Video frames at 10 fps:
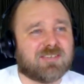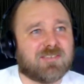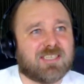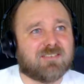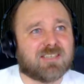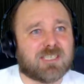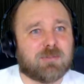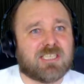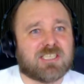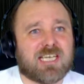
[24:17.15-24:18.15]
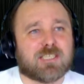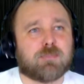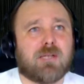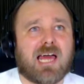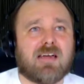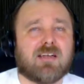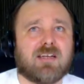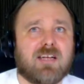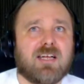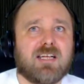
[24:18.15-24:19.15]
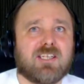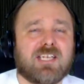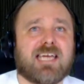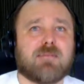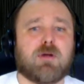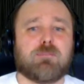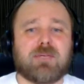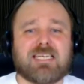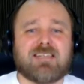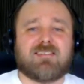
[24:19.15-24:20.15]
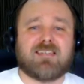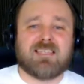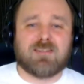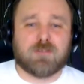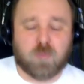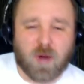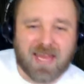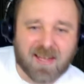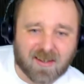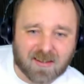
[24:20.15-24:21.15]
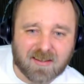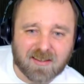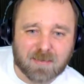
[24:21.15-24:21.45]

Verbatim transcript: I mean, with some of these, yeah, it's you can get them on PC as well,